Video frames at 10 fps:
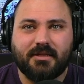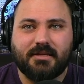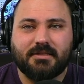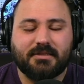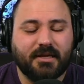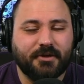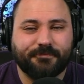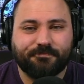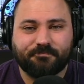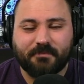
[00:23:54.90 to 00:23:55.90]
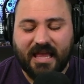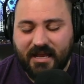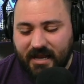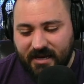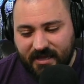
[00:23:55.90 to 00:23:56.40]
So
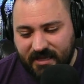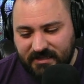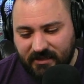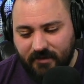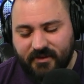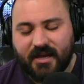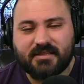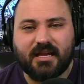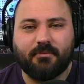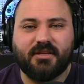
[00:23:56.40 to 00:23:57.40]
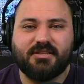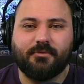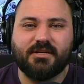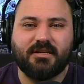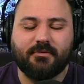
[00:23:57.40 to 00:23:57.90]
in any case, I love you guys. God bless you
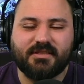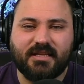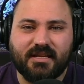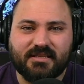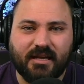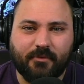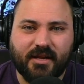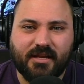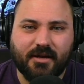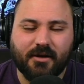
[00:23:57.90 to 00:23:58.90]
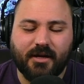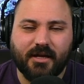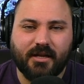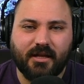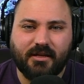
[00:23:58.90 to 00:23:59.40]
richly. We'll see you next time right here
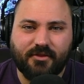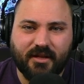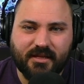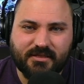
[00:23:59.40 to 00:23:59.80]
on another Legacy